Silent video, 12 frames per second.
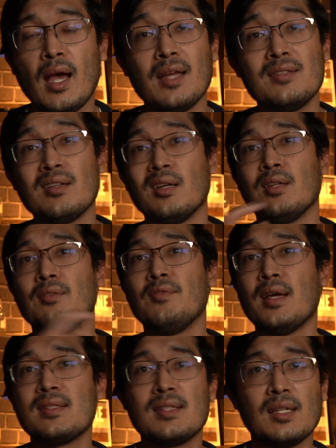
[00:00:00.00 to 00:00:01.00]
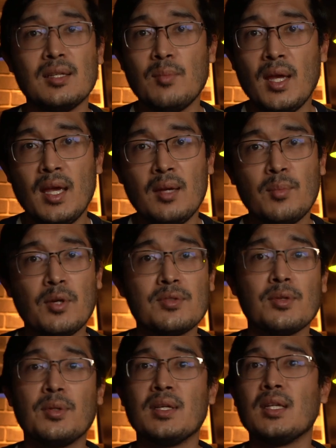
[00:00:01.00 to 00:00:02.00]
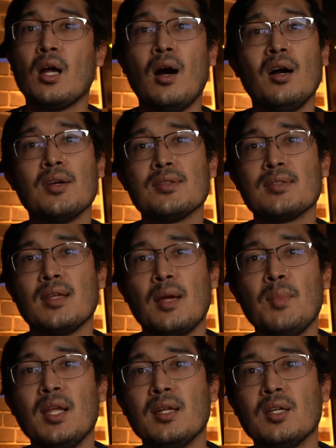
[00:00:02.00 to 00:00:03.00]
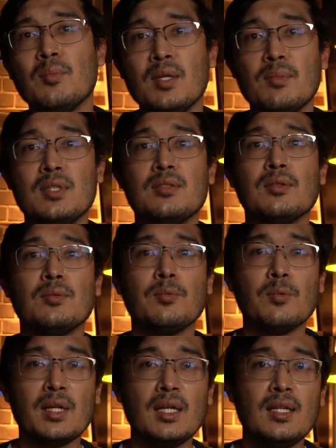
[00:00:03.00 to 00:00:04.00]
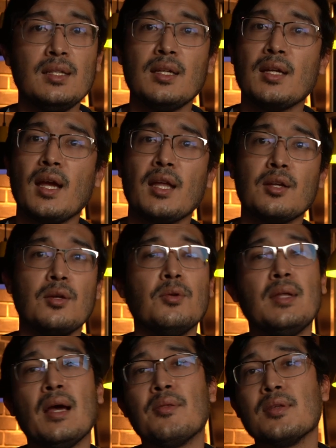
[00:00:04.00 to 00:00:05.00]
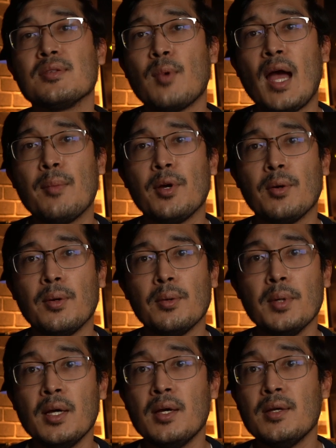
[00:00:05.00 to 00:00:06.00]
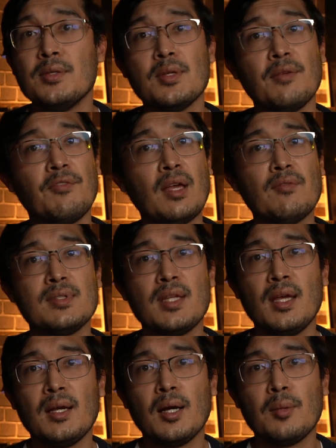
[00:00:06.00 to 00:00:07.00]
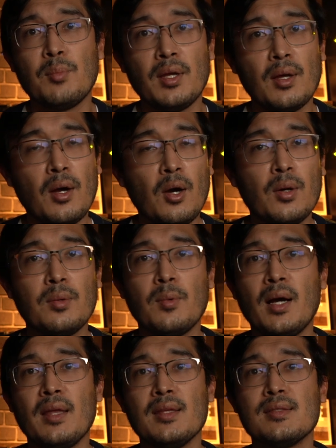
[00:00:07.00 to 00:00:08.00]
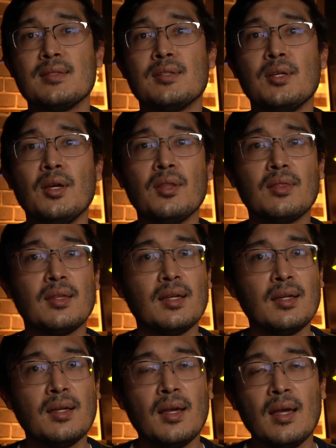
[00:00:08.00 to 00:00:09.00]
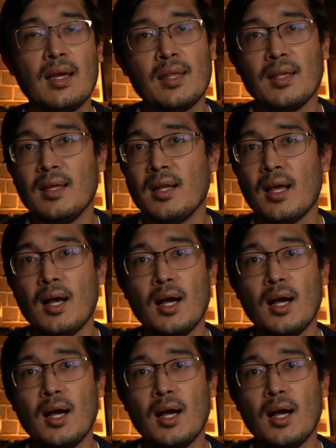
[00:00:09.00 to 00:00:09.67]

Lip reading: I'd started investing in May, but it was only in August that I made a commitment to read and kind of go down this rabbit hole. So if you have a take on BITO and why this is a good thing, then